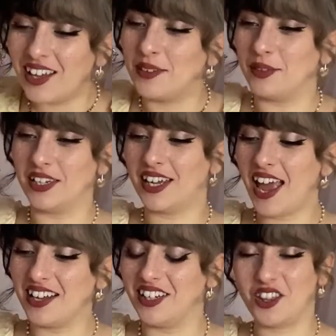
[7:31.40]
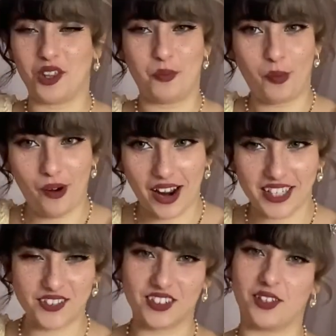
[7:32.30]
But again, the
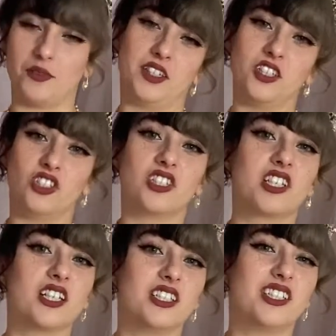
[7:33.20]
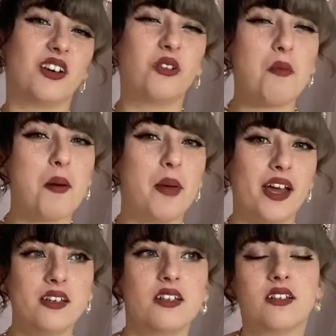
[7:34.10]
price for something that's just going to sit on my
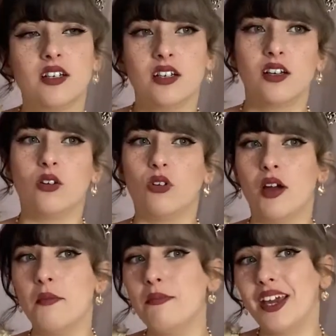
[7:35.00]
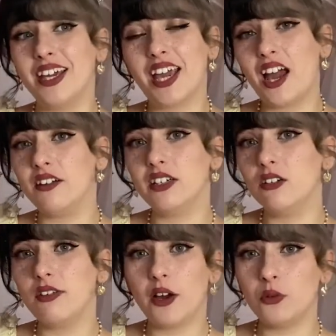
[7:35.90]
bed, or I may carry
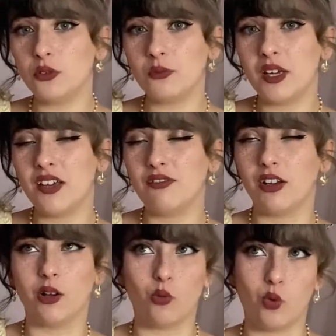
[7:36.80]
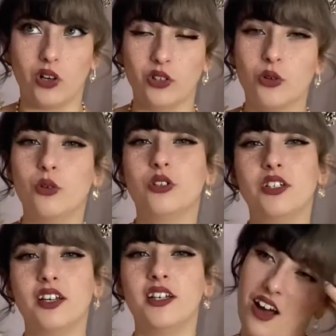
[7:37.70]
around with me for like one
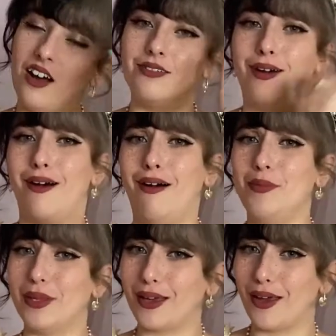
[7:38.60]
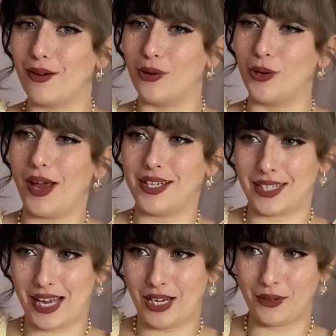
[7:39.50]
coordinate. I'm the girl who has a
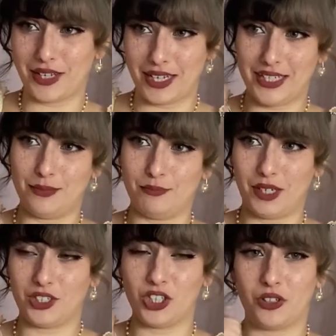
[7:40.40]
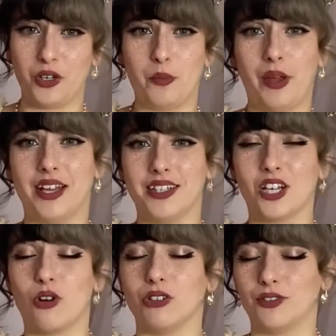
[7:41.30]
Hello Kitty plushie on her bed that
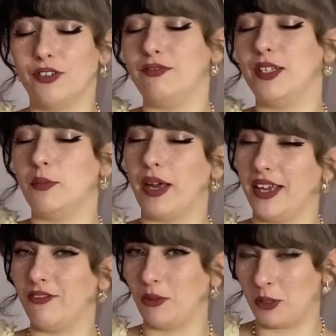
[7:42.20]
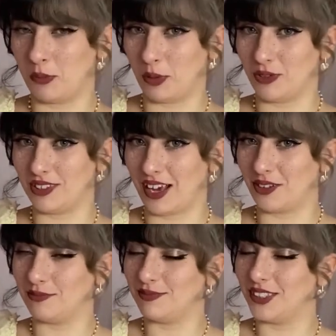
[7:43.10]
costs 50p from her boot sale.
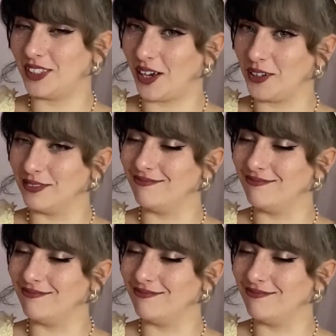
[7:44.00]
So